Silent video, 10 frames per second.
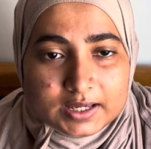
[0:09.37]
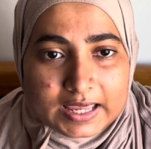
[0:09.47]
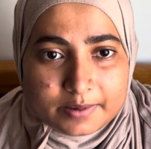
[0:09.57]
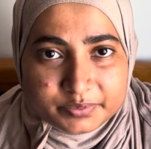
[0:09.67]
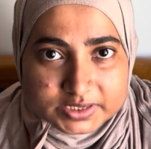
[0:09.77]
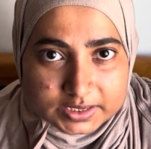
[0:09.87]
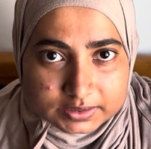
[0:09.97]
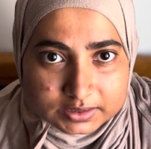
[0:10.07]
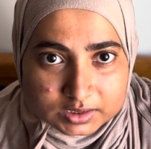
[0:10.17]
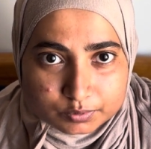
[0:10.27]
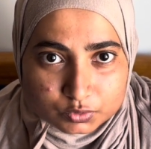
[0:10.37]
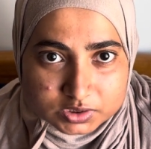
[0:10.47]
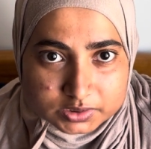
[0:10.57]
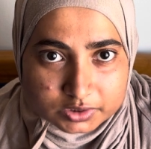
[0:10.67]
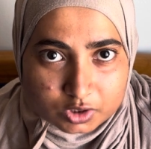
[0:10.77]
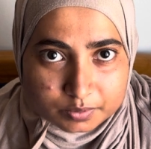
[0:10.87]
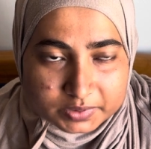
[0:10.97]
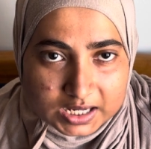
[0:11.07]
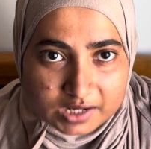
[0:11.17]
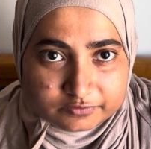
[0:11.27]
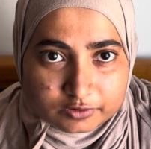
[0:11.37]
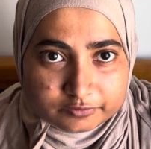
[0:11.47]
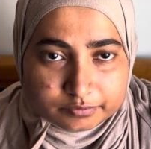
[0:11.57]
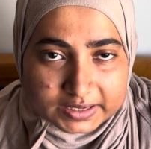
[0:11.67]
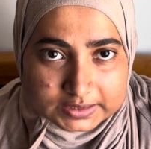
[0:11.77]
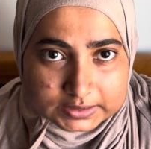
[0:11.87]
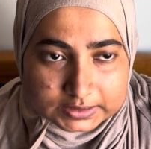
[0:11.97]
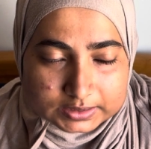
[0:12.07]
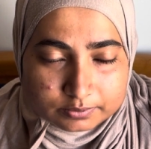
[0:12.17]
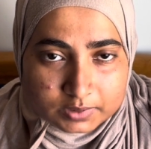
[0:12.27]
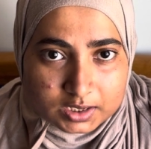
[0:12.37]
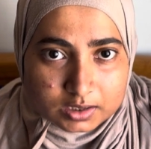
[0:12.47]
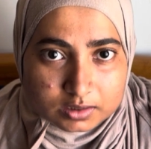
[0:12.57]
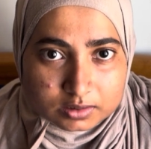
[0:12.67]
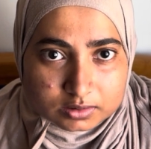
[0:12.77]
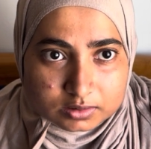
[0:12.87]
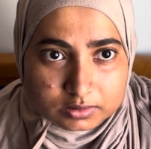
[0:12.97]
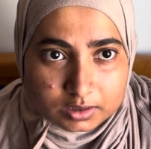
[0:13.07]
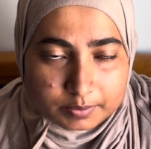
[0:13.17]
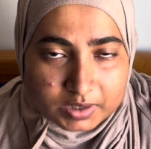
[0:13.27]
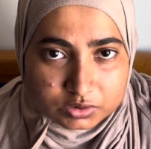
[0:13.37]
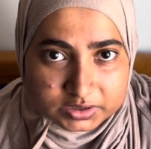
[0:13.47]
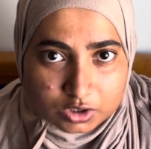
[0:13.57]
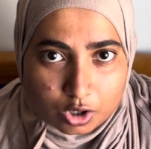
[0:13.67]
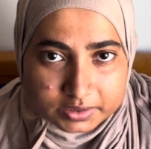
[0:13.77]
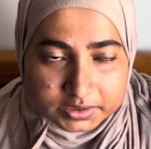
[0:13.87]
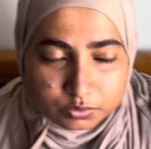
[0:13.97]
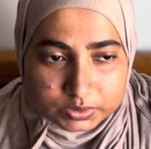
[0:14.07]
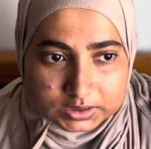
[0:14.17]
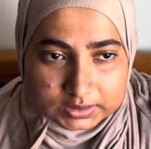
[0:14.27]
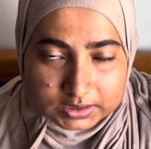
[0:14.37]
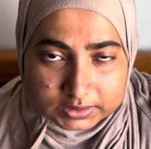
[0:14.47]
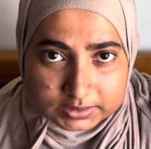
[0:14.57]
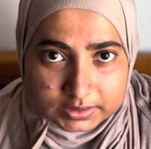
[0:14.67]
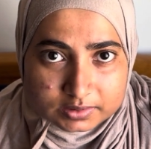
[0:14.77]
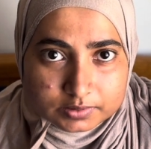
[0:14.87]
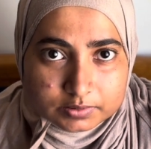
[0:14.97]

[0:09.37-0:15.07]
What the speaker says: I'm presenting a poster on behalf of my team about an audit we conducted